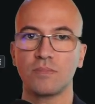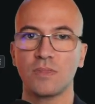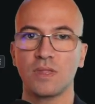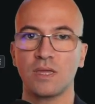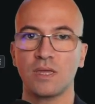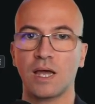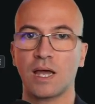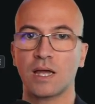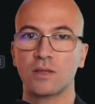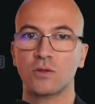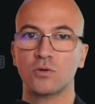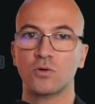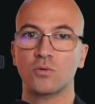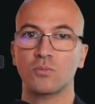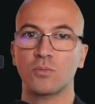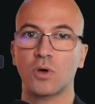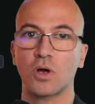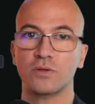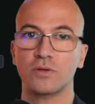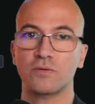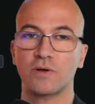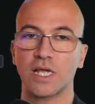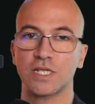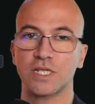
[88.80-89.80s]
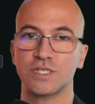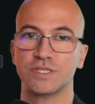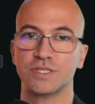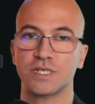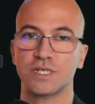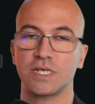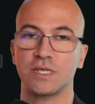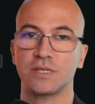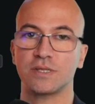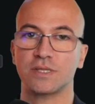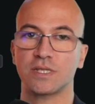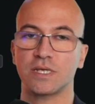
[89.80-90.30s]
a new model registry
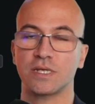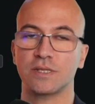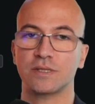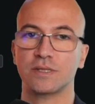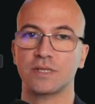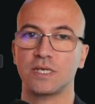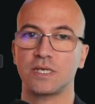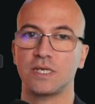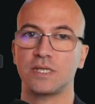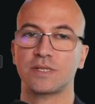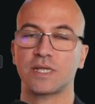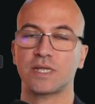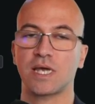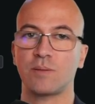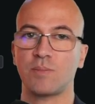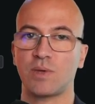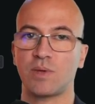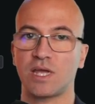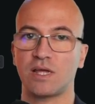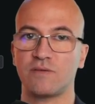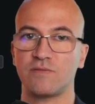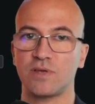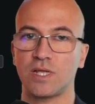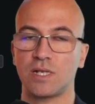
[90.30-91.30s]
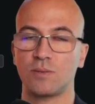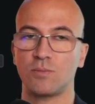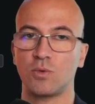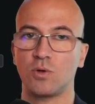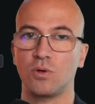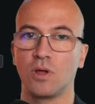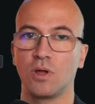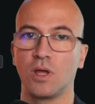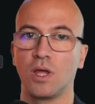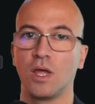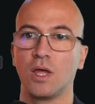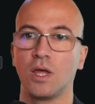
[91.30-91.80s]
instance is coming available.
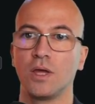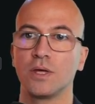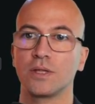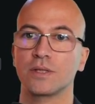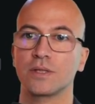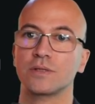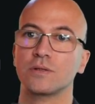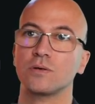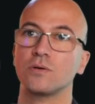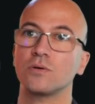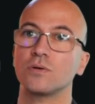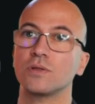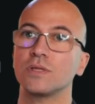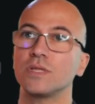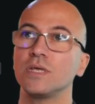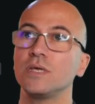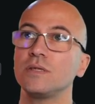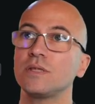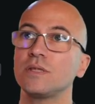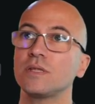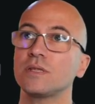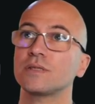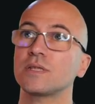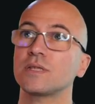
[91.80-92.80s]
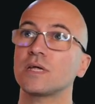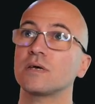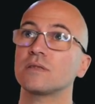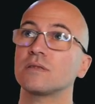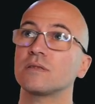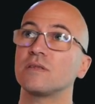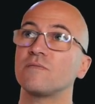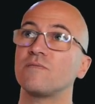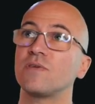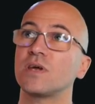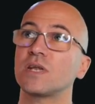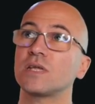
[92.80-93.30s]
So this is uh,
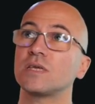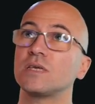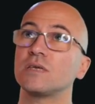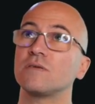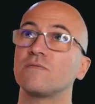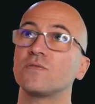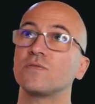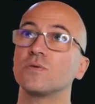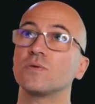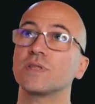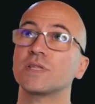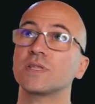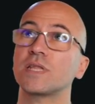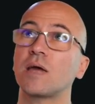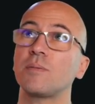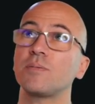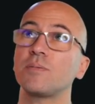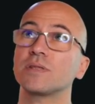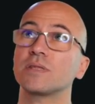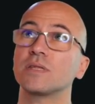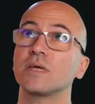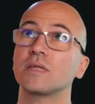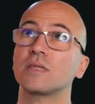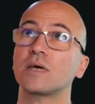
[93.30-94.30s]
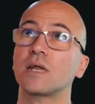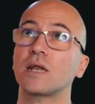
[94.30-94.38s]
the very few steps that are